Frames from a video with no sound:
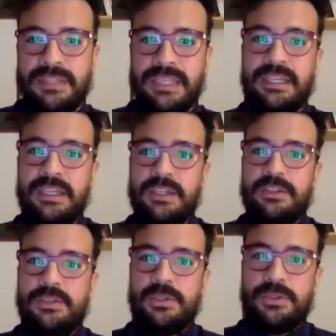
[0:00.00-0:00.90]
Like
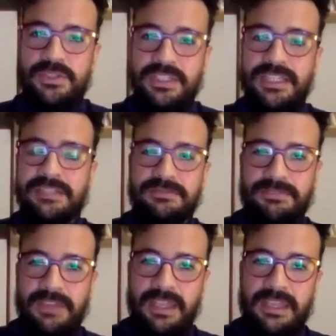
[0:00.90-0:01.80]
you see that it's
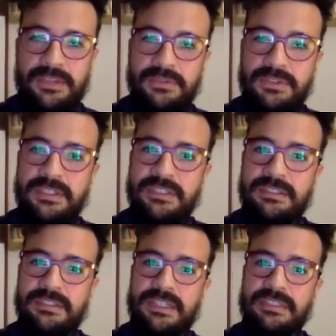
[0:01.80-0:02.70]
fake, you see
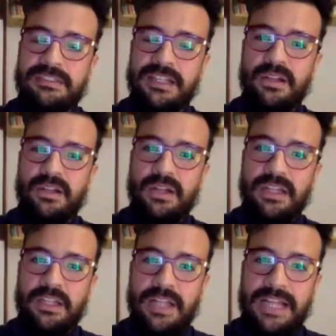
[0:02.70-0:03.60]
that it's a,
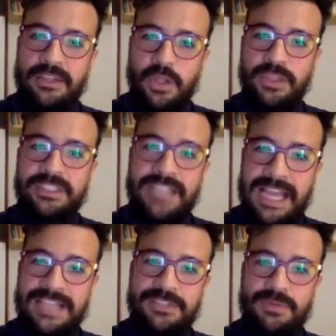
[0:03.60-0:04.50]
an, an old
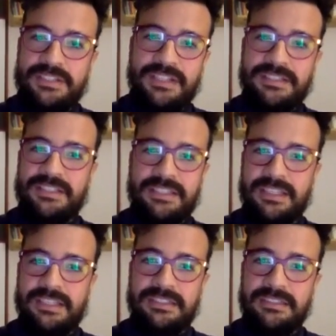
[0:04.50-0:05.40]
guy dressing as a
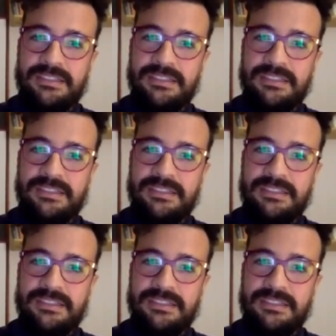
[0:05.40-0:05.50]
kid,